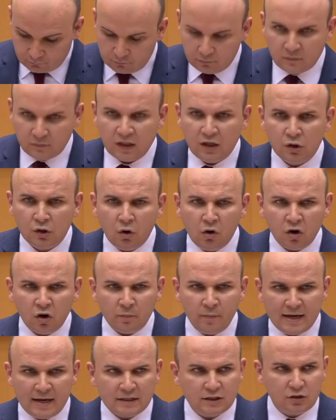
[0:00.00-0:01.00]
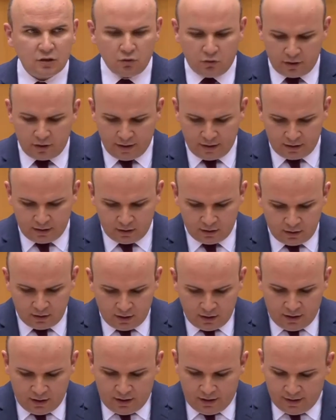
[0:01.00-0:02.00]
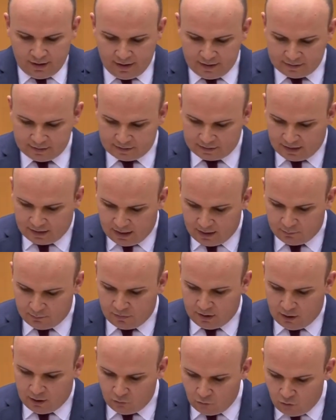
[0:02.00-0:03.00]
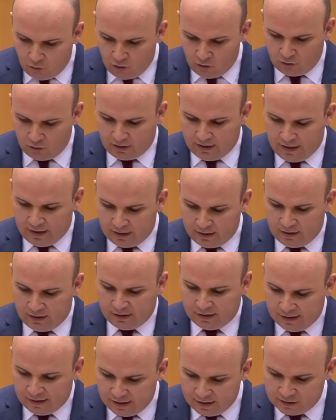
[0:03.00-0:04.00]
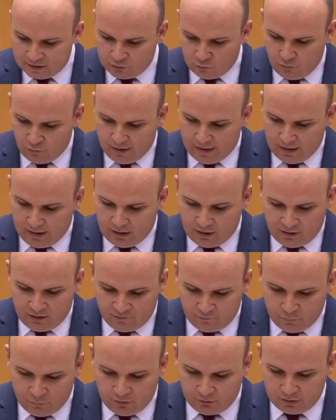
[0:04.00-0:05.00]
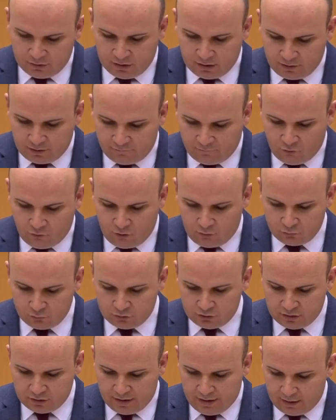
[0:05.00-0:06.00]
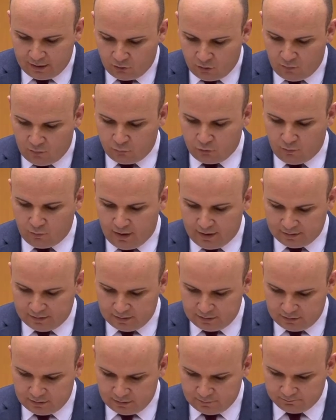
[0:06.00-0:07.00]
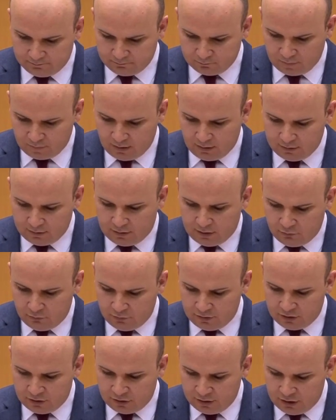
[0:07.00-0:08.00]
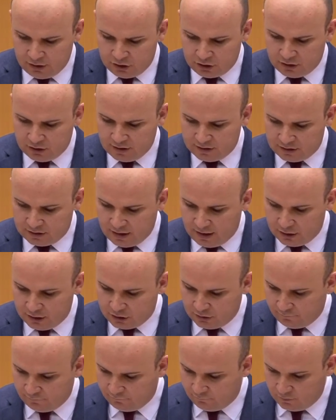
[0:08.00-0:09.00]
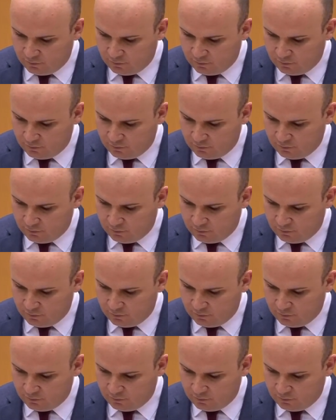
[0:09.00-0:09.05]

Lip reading: North Macedonia has come a long and uneasy way of building reforms and compromises until it reached the stage of